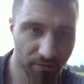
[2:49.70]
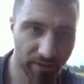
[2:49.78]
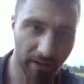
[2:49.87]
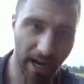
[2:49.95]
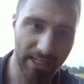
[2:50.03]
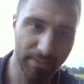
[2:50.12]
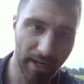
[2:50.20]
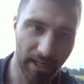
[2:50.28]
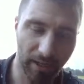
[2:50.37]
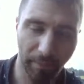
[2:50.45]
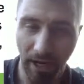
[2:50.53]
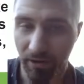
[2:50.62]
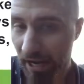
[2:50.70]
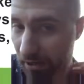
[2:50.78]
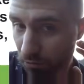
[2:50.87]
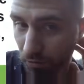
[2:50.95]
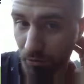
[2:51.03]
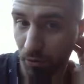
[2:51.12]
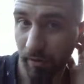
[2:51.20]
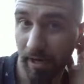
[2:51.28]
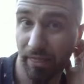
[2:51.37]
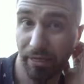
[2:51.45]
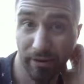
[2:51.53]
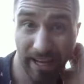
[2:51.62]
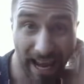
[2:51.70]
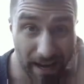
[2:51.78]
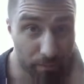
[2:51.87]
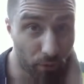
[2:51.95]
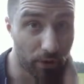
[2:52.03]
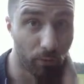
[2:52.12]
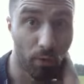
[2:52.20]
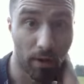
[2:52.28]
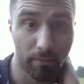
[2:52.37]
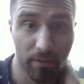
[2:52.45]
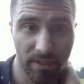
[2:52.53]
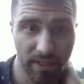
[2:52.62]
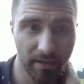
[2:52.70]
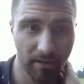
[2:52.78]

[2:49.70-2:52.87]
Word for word: they're estimating a compounded annual growth rate of 38.1%.